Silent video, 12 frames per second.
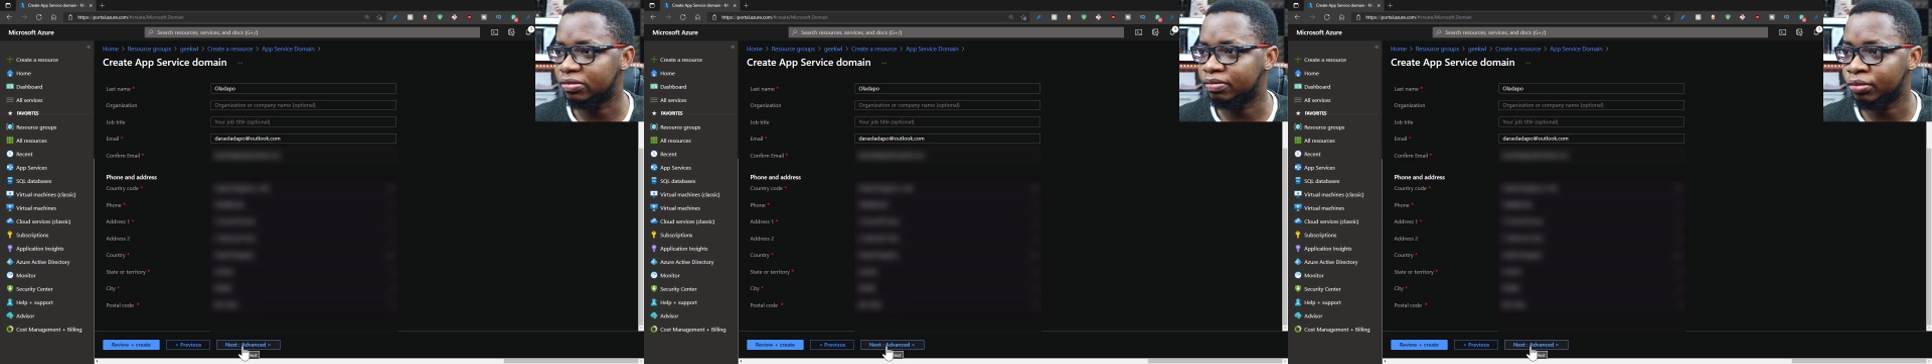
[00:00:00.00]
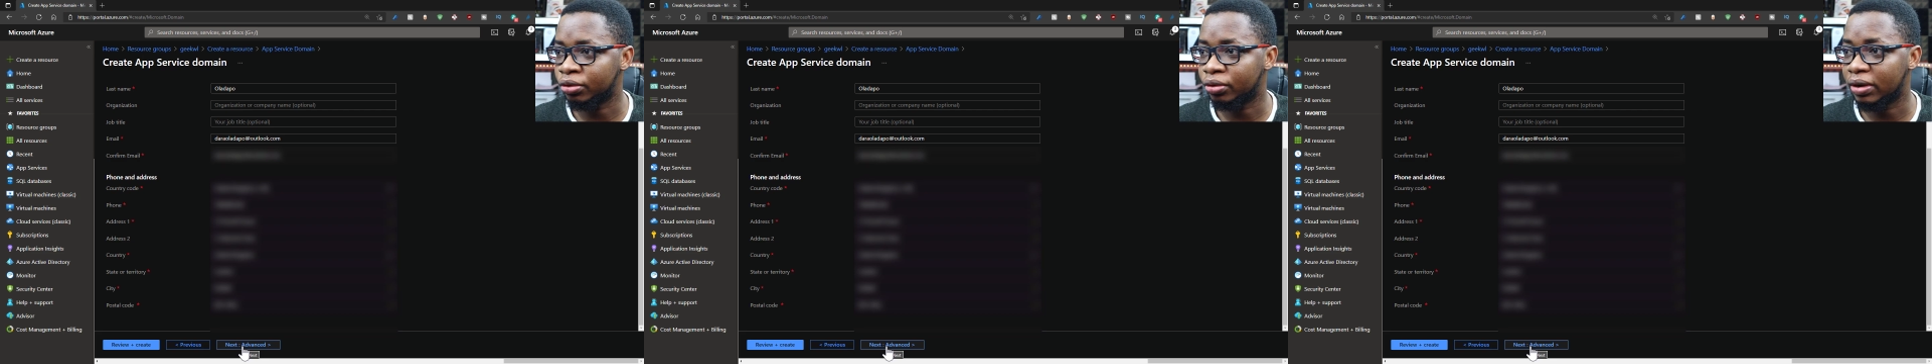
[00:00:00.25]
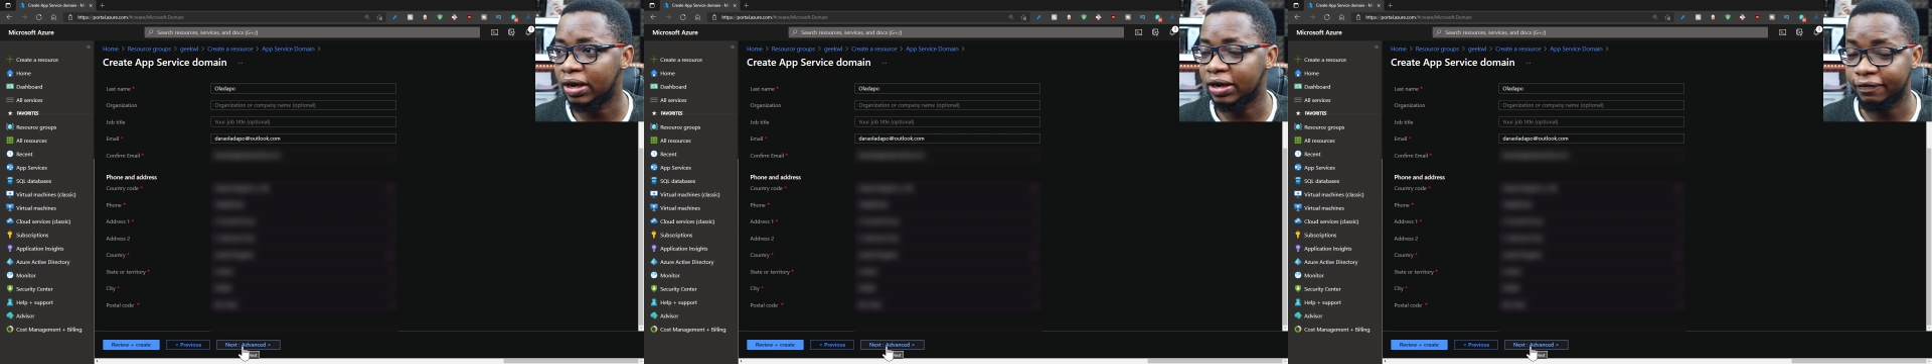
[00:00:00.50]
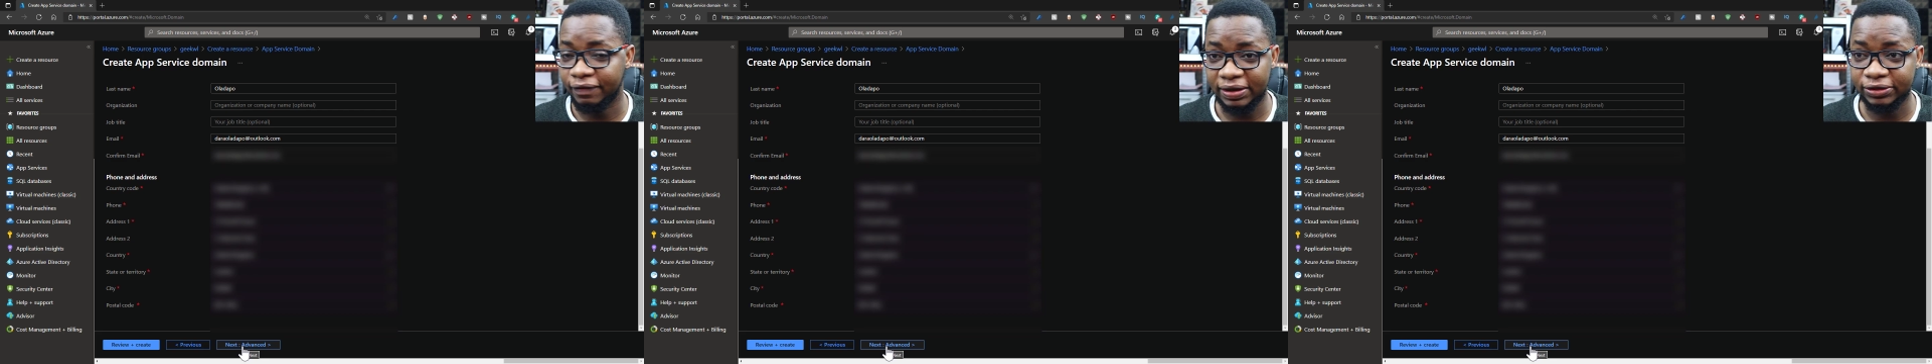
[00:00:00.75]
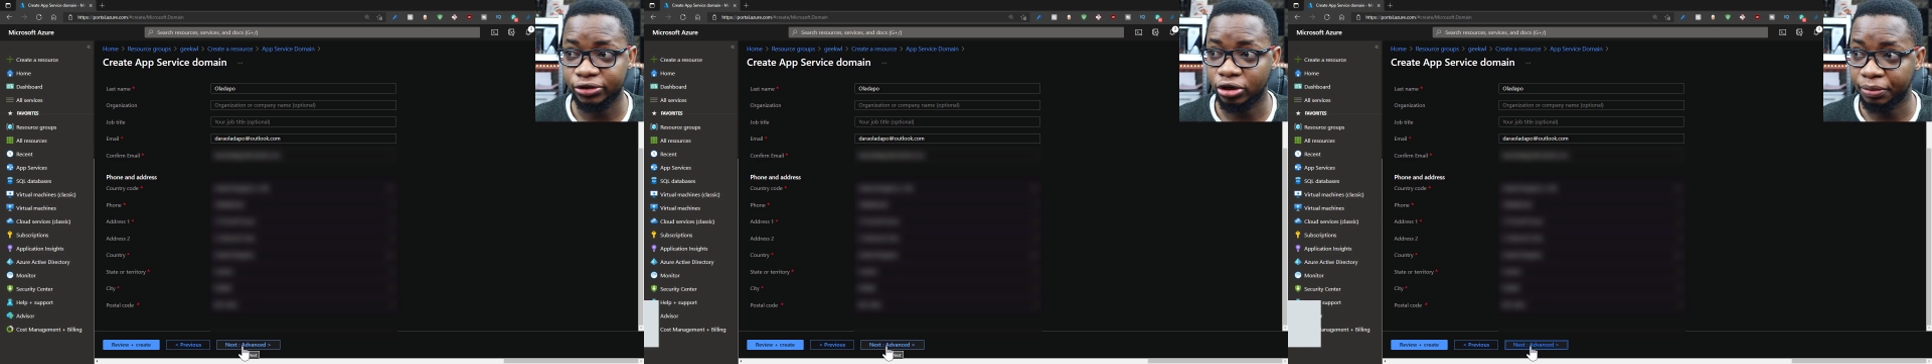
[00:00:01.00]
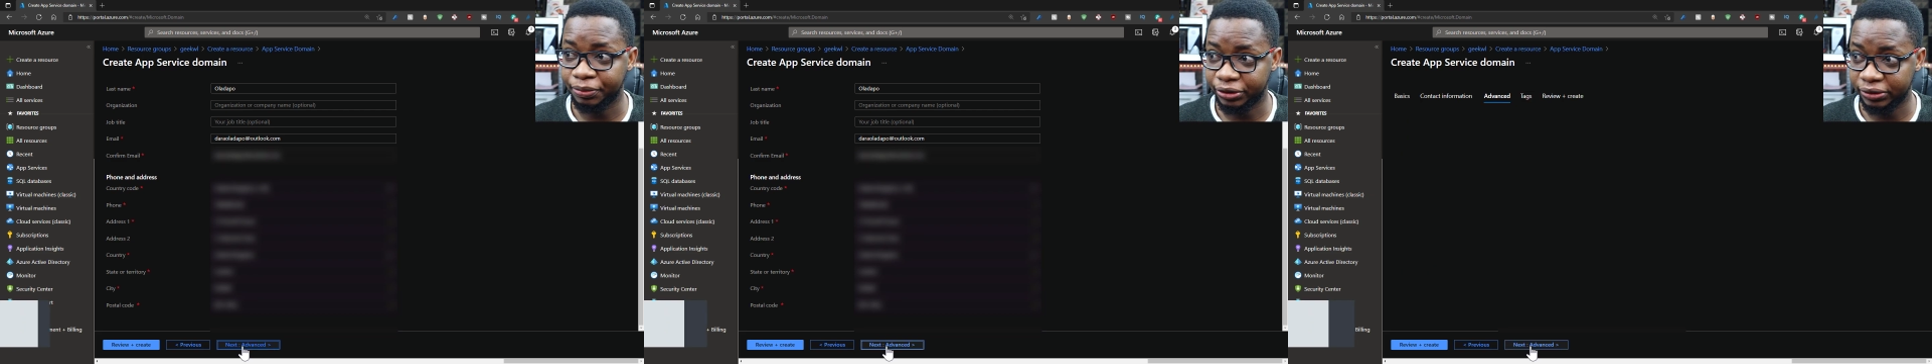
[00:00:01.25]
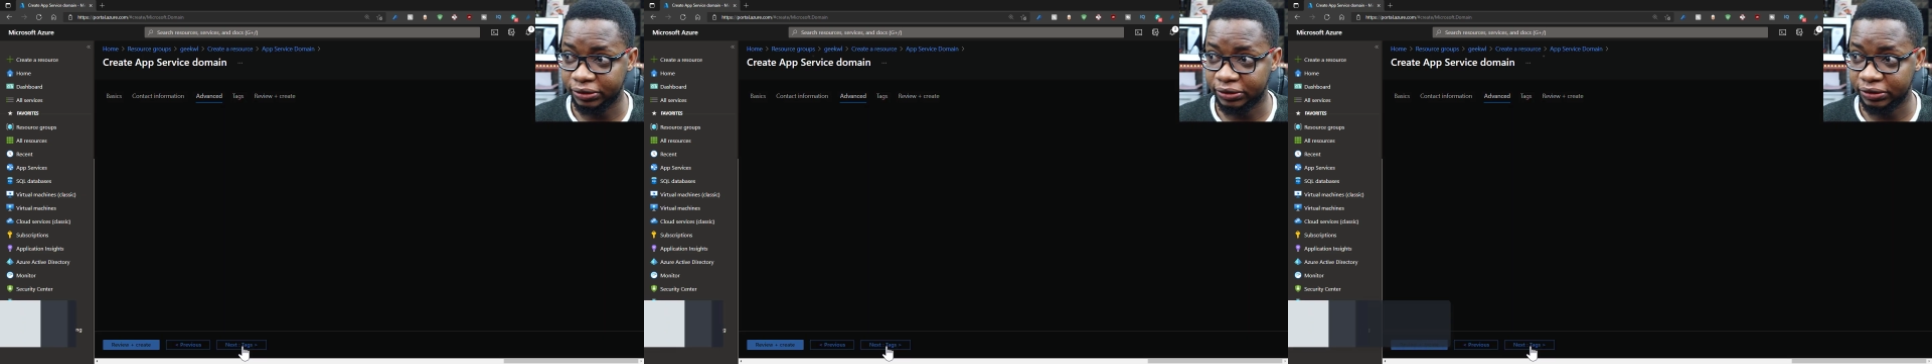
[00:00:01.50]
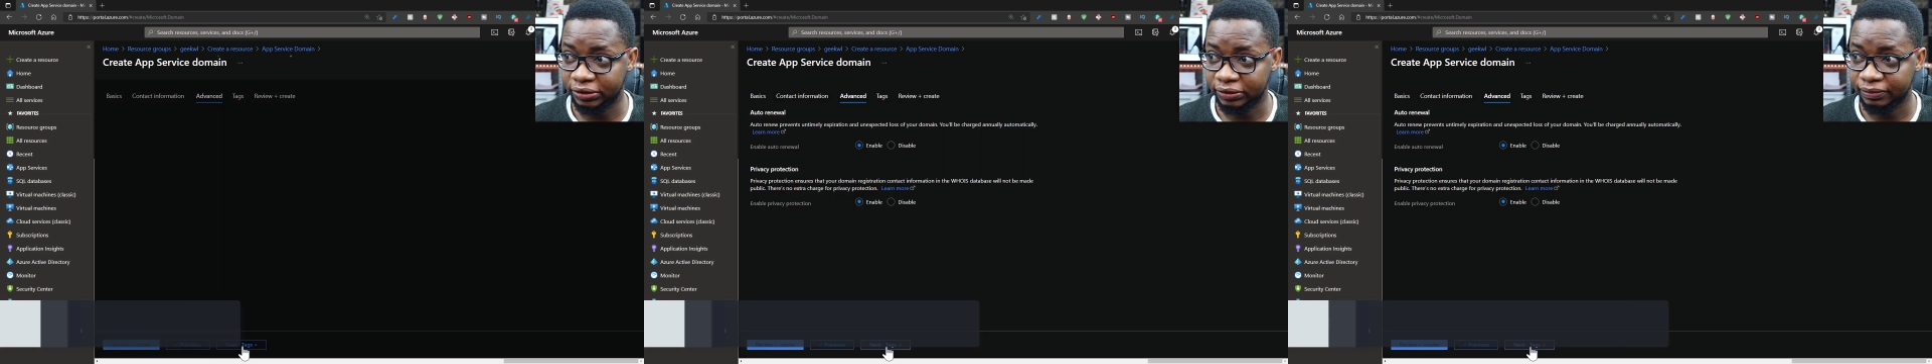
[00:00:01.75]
more advanced options.